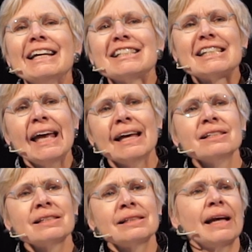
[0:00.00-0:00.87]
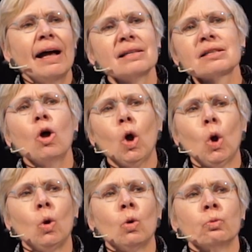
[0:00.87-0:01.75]
intended as a
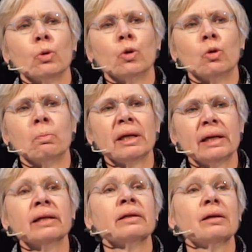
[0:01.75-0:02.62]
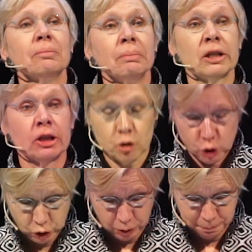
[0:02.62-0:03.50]
whole room in
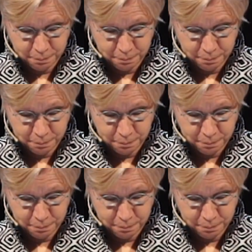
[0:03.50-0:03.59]
miniature.